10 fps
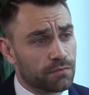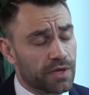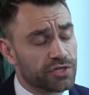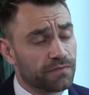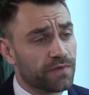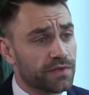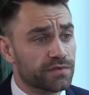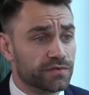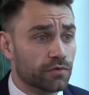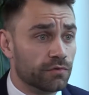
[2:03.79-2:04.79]
Pension
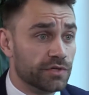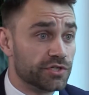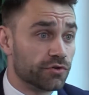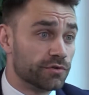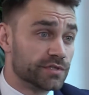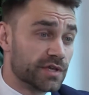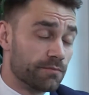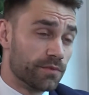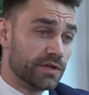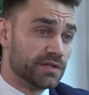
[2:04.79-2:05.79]
funds or insurance
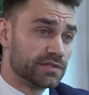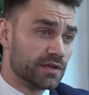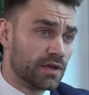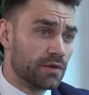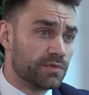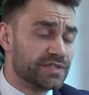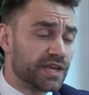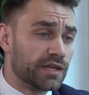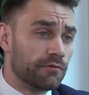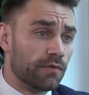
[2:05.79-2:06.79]
companies,
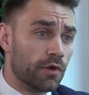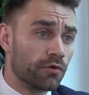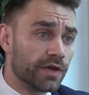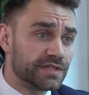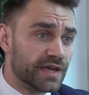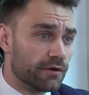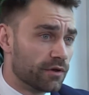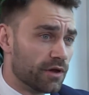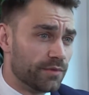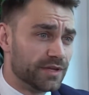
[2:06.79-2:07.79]
particularly with longer tail
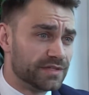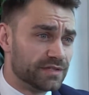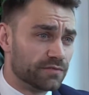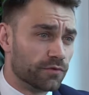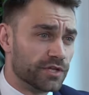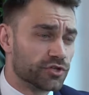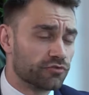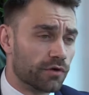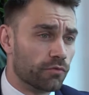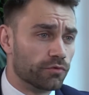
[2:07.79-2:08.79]
liabilities, have really
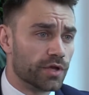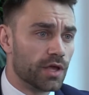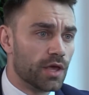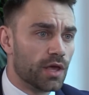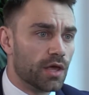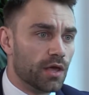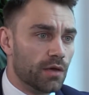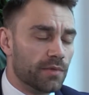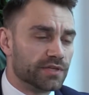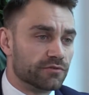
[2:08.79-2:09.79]
struggled
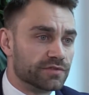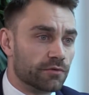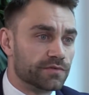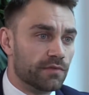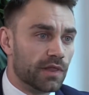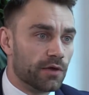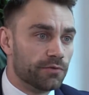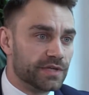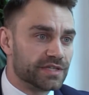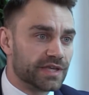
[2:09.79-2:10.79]
as a result of the low
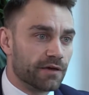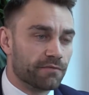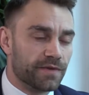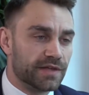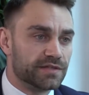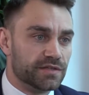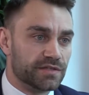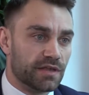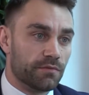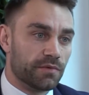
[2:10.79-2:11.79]
discount
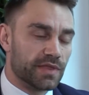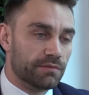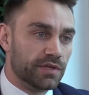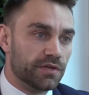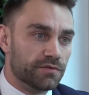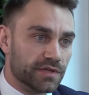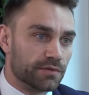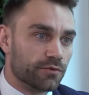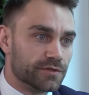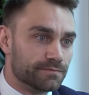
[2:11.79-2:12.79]
factors that they've been using
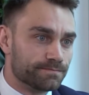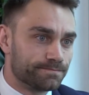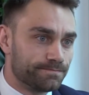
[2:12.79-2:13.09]
at present.